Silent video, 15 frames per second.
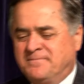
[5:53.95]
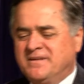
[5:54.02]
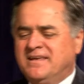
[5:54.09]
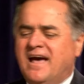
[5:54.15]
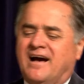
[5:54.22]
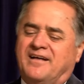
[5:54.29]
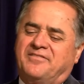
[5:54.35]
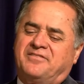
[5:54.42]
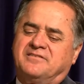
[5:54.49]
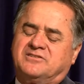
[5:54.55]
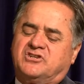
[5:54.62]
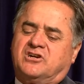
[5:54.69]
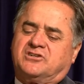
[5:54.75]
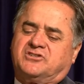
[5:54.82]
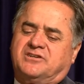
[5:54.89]
yeah, the
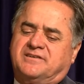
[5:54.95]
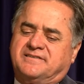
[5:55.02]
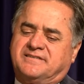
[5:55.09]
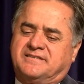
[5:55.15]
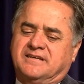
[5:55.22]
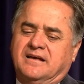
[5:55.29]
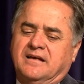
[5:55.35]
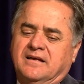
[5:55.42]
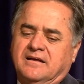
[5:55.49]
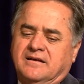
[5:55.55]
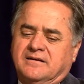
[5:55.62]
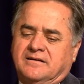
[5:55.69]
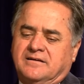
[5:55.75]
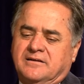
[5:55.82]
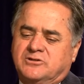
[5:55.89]
church is
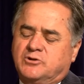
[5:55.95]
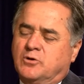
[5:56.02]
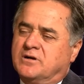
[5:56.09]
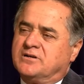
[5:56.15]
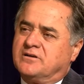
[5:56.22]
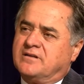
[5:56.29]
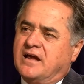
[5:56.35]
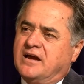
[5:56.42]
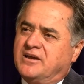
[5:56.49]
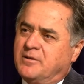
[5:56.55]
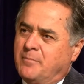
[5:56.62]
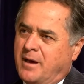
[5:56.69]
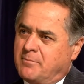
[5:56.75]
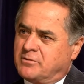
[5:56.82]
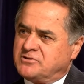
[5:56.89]
uh, 280
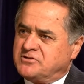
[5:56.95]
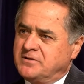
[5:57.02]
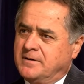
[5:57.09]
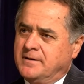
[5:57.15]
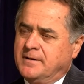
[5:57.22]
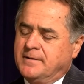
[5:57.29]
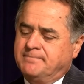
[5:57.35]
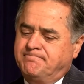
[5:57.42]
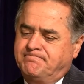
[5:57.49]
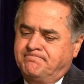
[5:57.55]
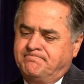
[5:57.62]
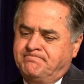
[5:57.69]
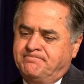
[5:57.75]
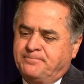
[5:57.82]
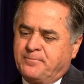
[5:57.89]
members. Mm
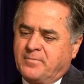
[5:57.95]
-hmm.